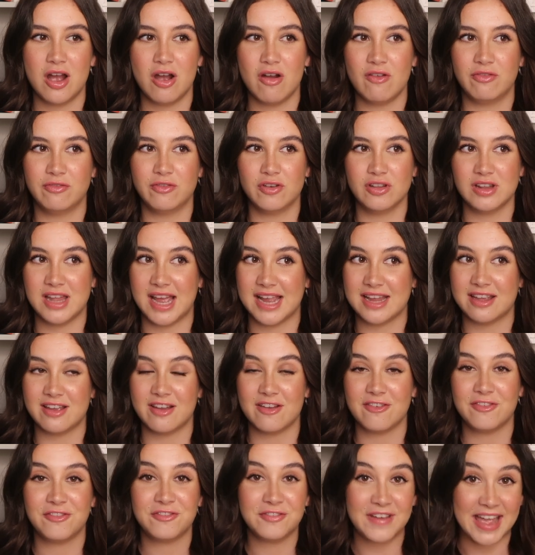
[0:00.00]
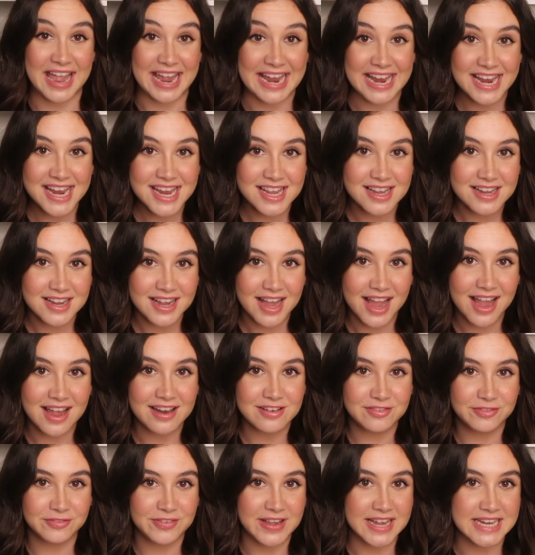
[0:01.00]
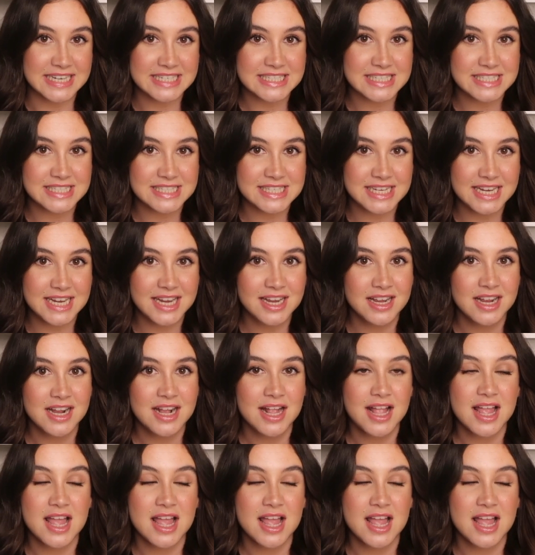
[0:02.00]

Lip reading: for like fae and fantasy,